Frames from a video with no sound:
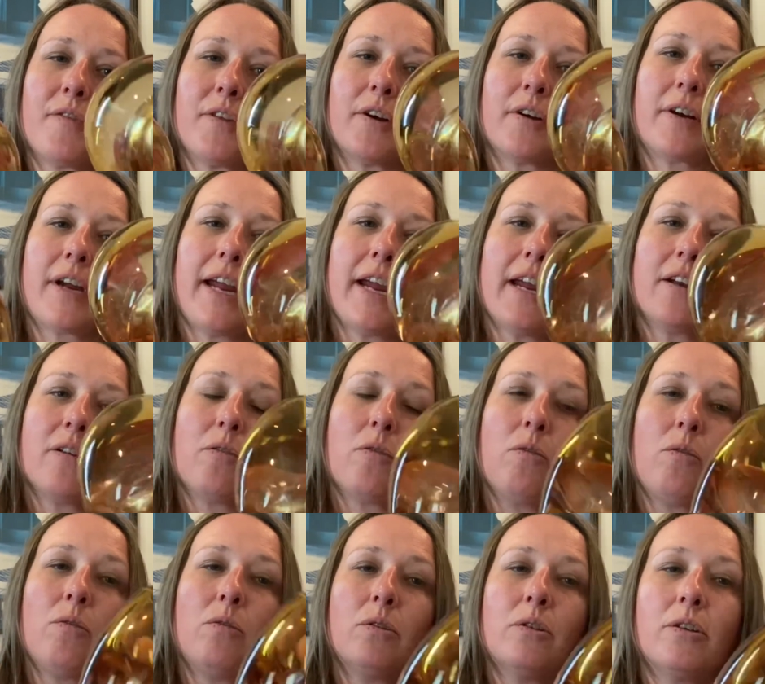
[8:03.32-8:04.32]
they're candle
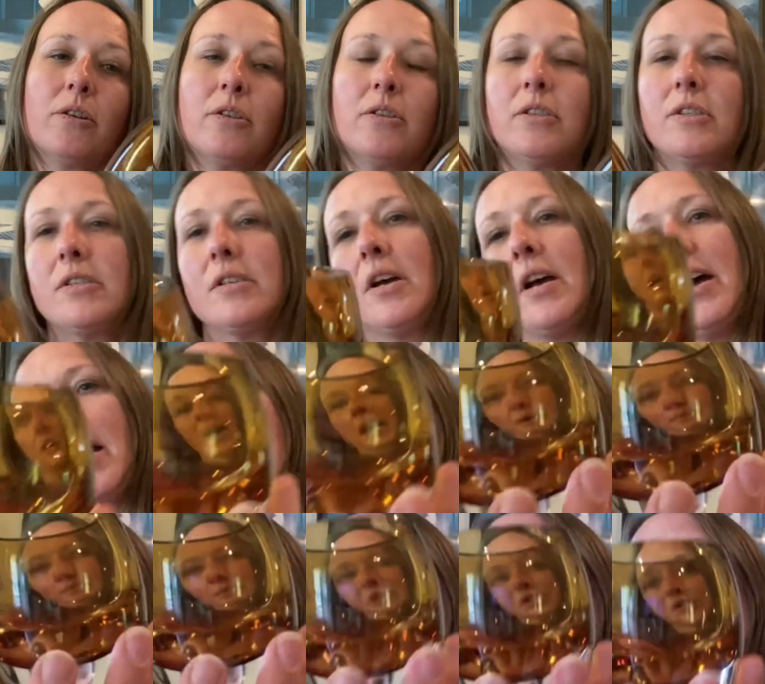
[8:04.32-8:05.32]
holders
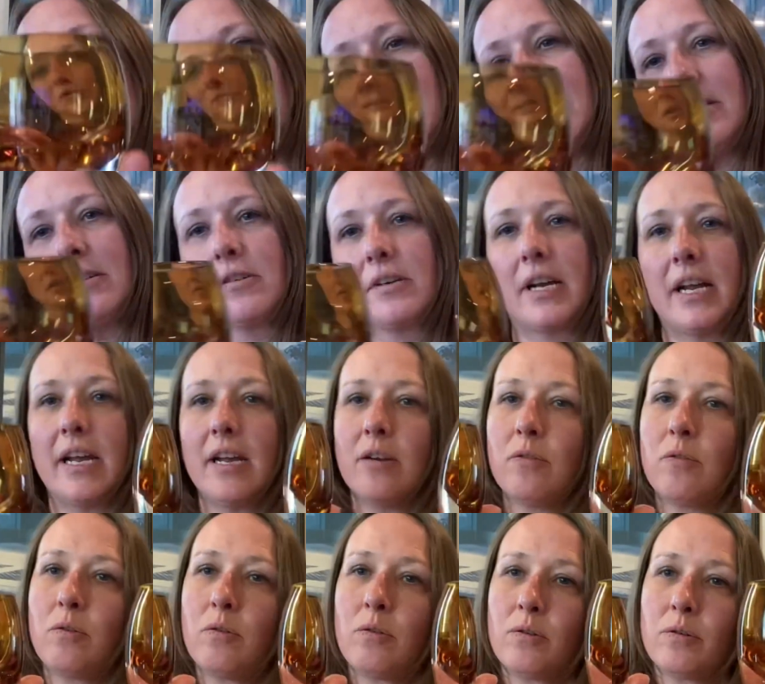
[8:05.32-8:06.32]
I'm assuming they're
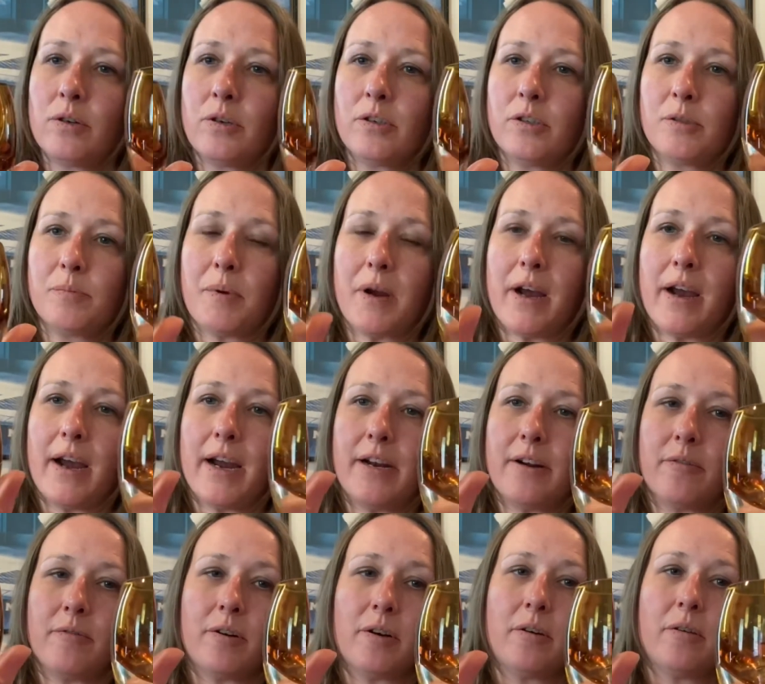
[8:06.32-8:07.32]
candle holders, but I
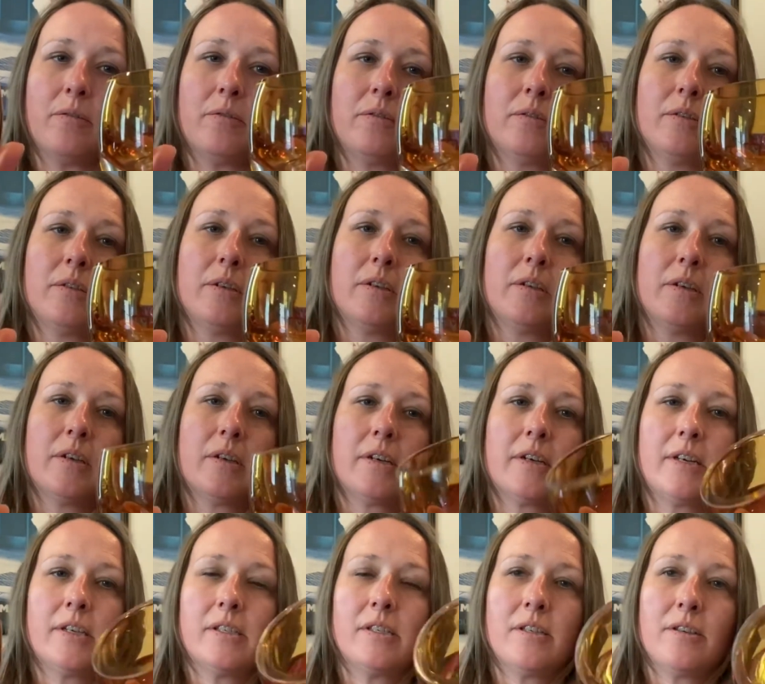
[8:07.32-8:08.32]
don't know
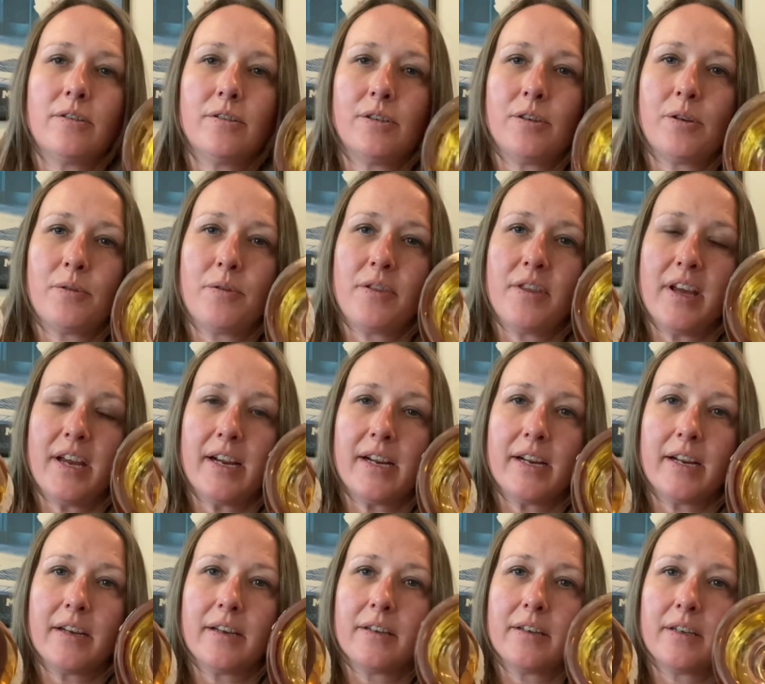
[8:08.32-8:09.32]
because they're so thick.